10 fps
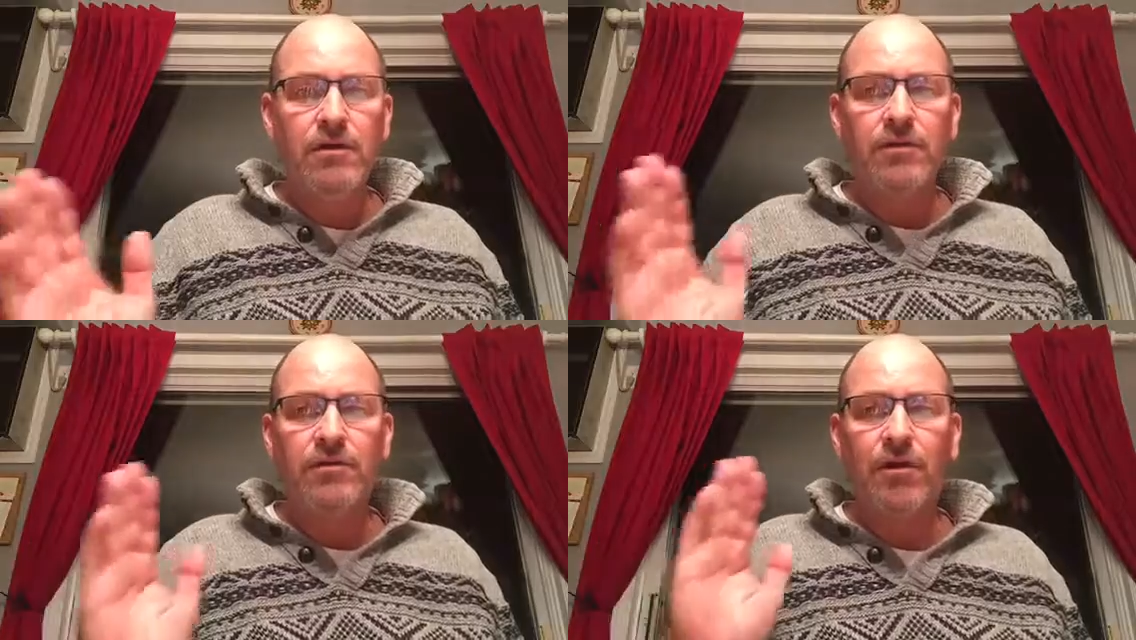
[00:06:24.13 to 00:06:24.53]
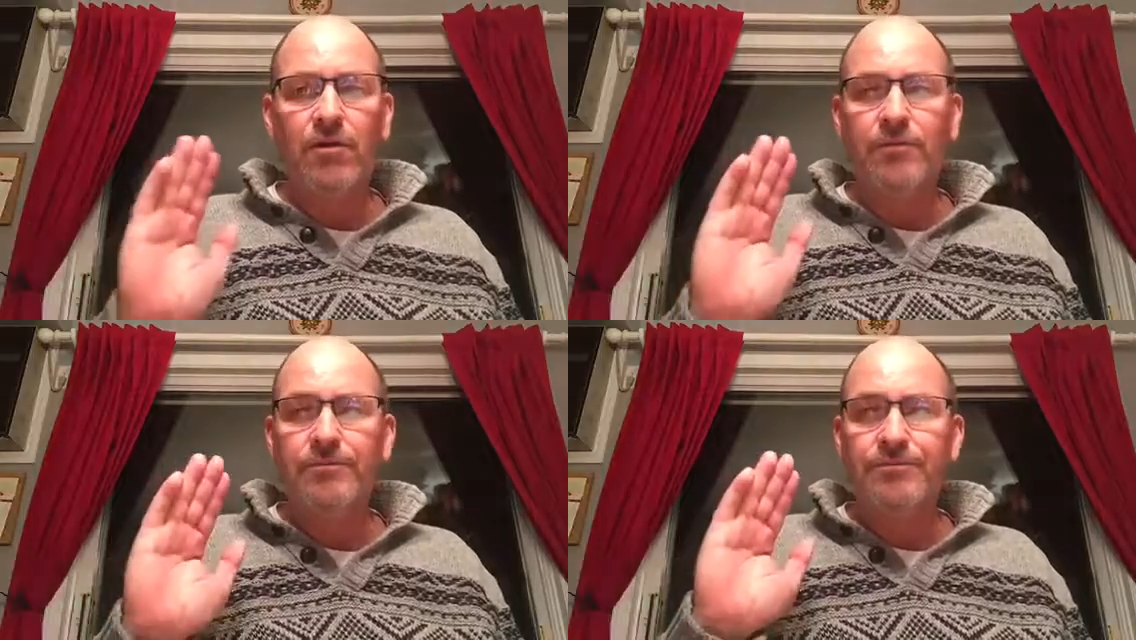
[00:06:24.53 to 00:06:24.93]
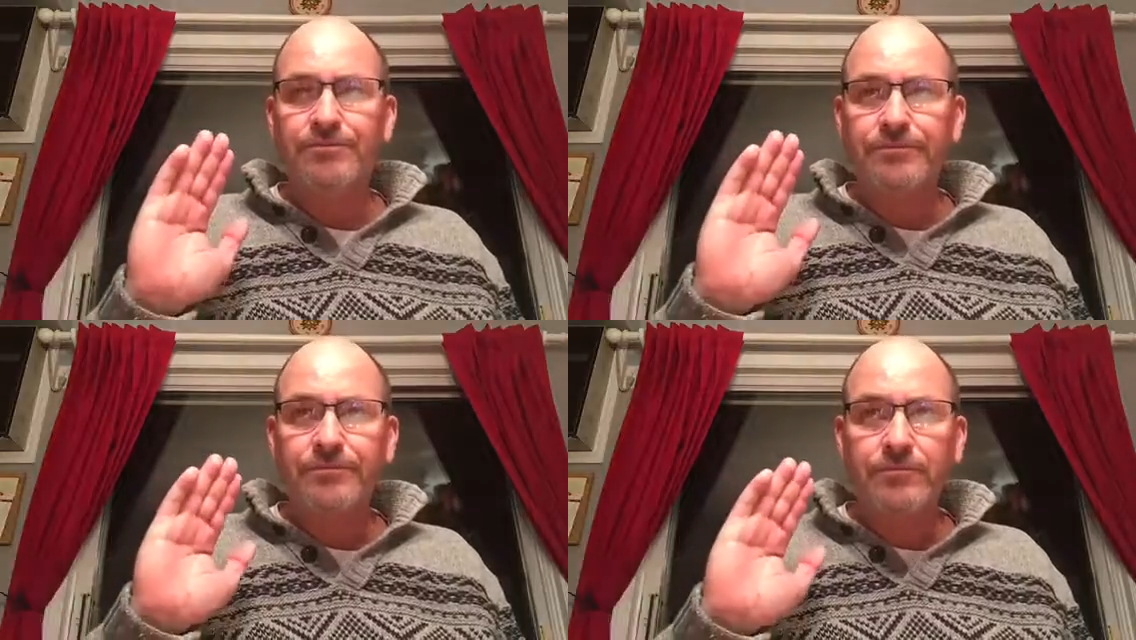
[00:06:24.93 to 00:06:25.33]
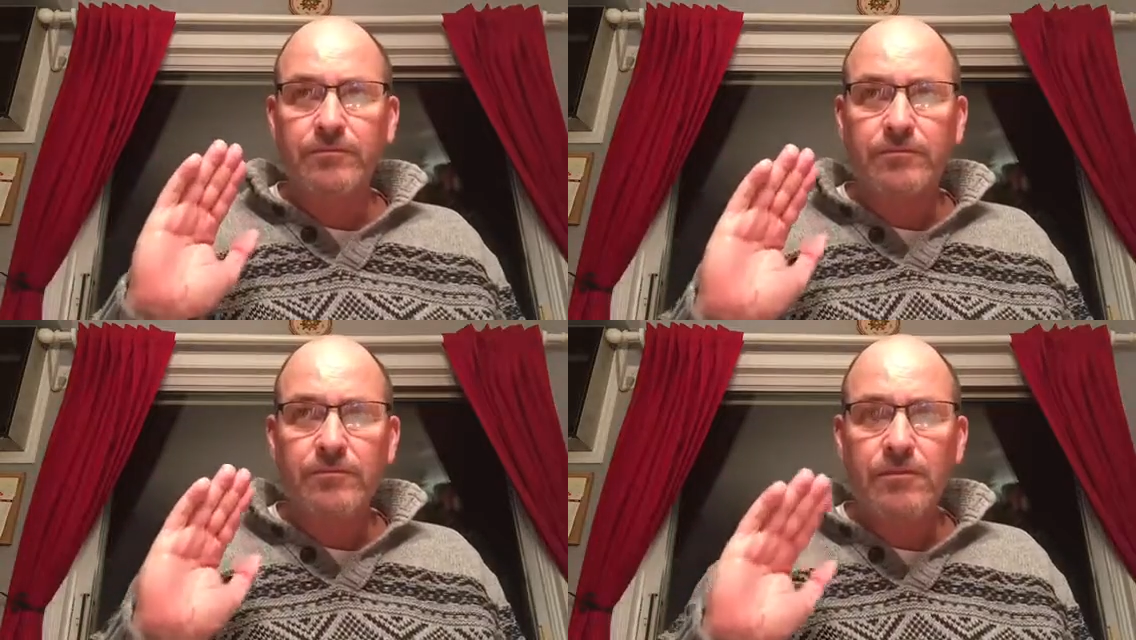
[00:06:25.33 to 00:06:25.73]
So
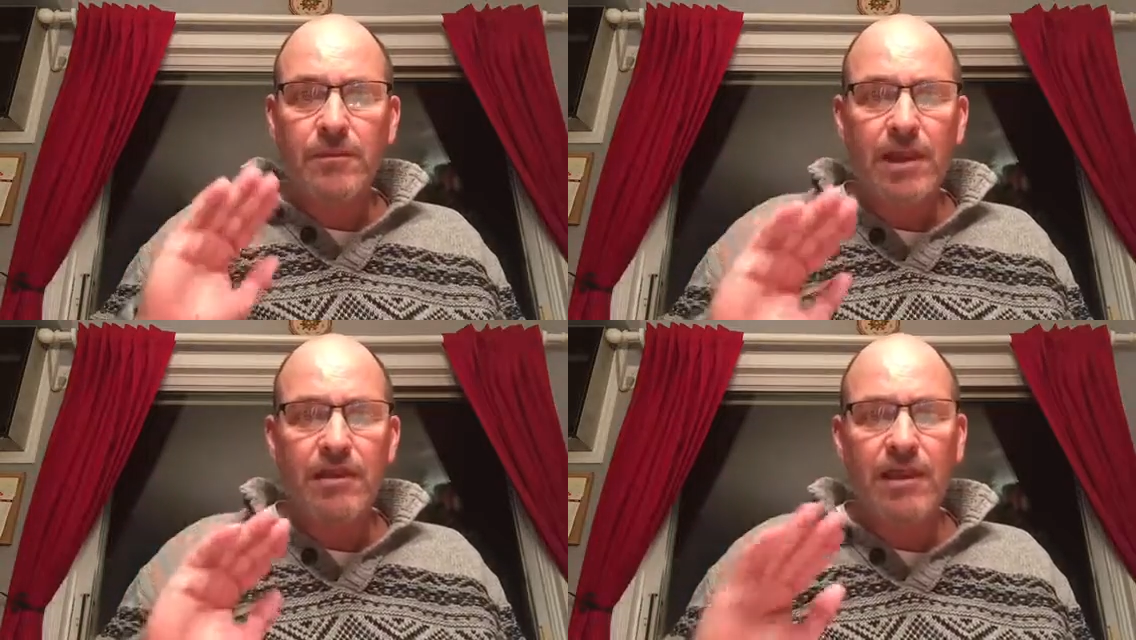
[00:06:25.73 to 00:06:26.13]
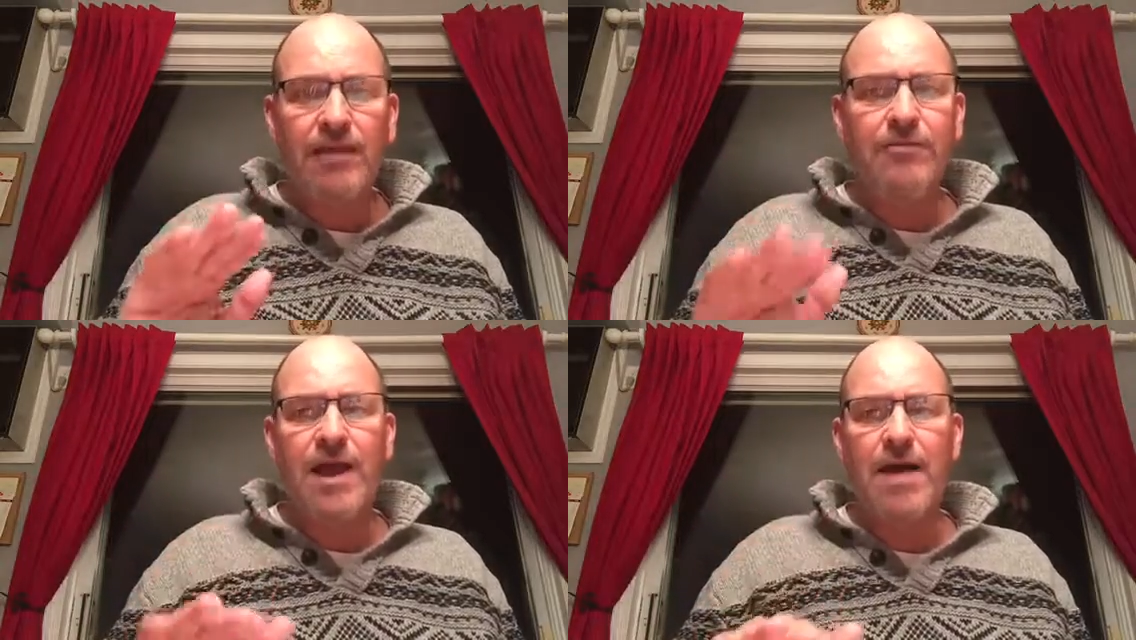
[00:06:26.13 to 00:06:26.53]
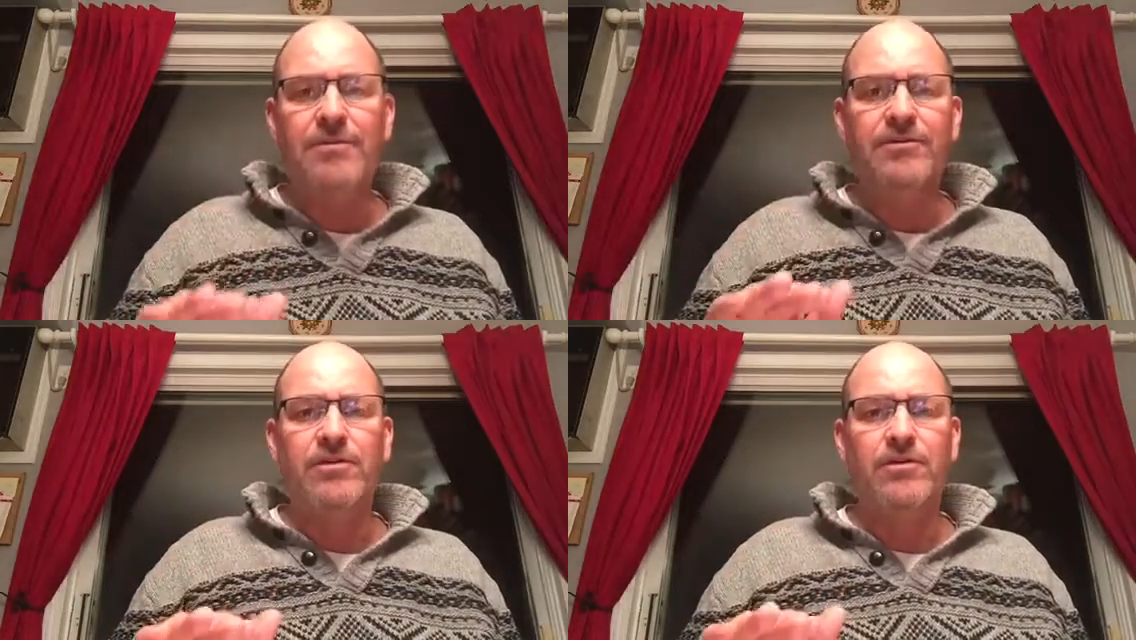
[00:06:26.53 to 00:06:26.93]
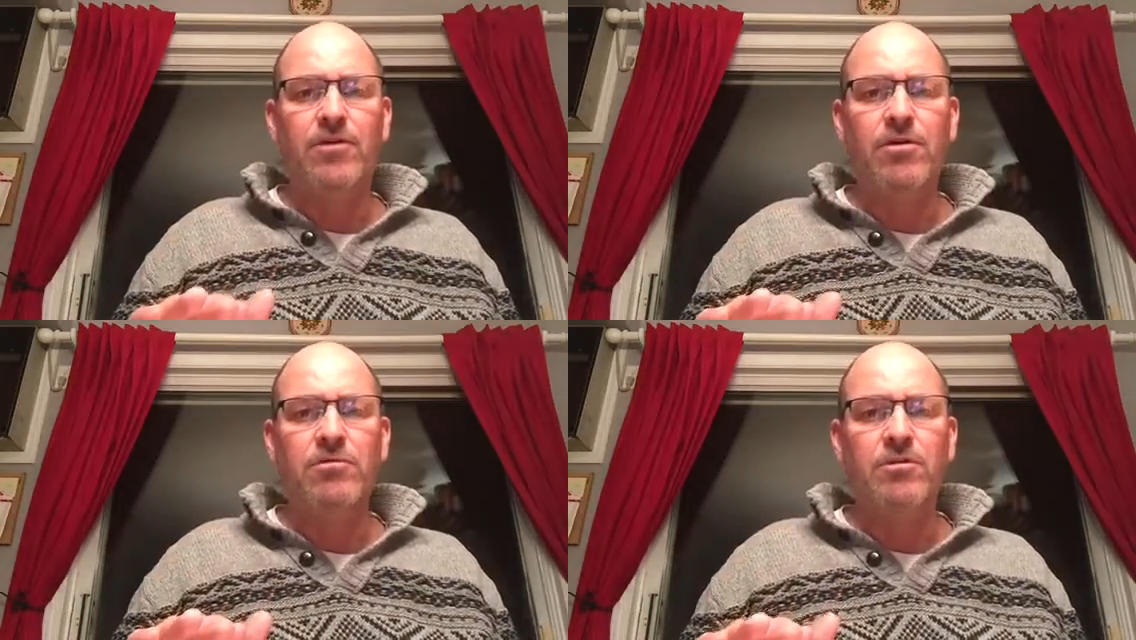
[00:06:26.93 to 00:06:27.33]
that's what happens in a
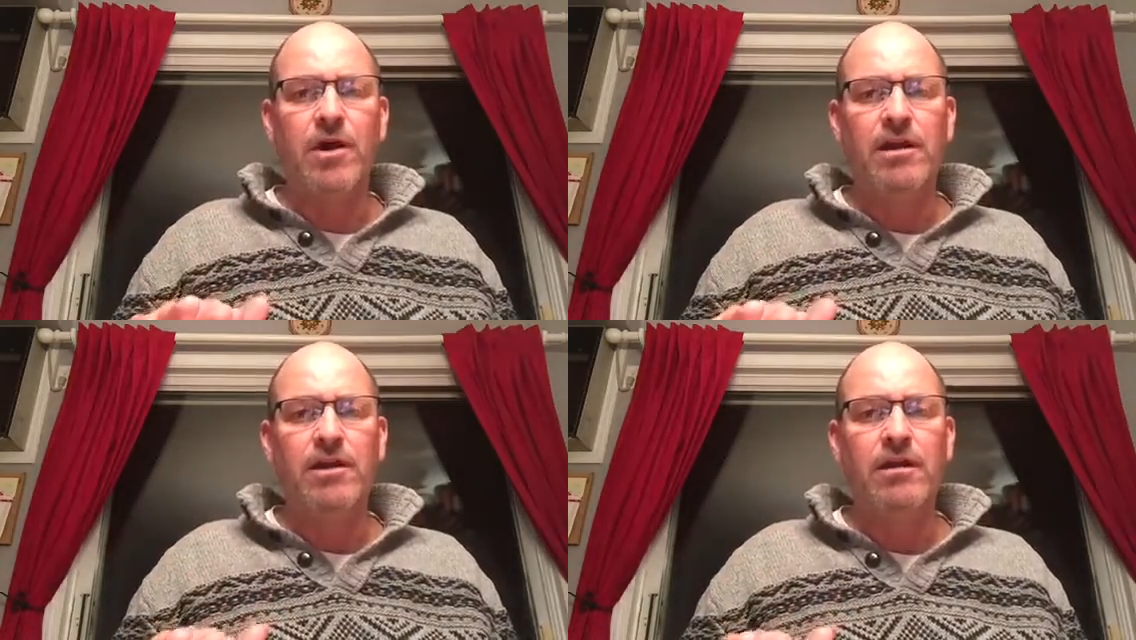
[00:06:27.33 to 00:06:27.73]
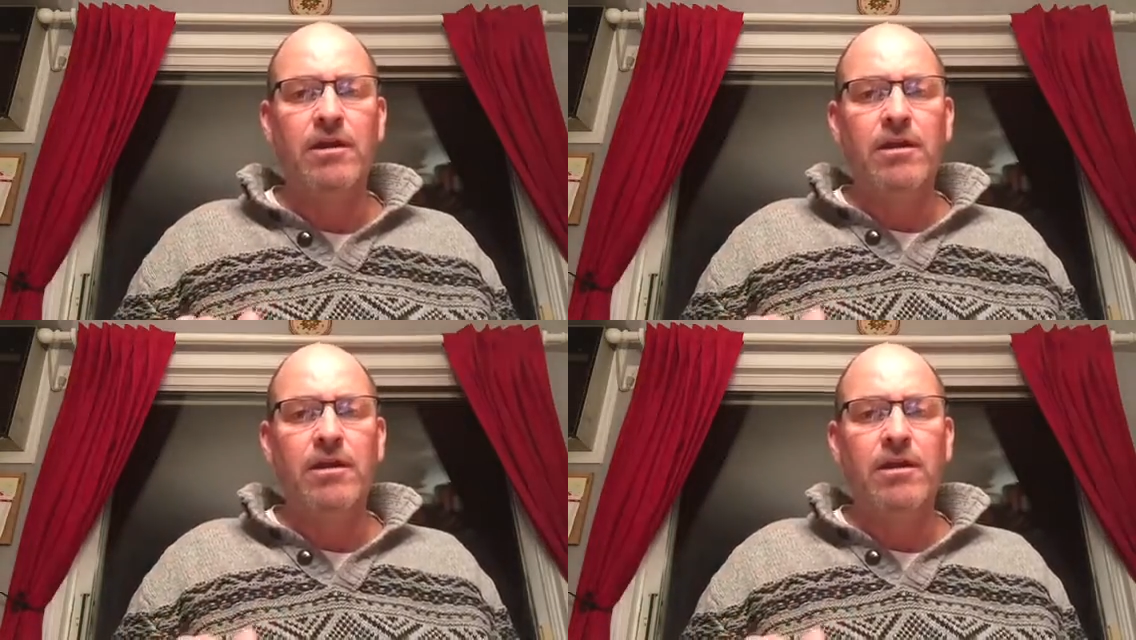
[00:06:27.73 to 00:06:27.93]
normal body.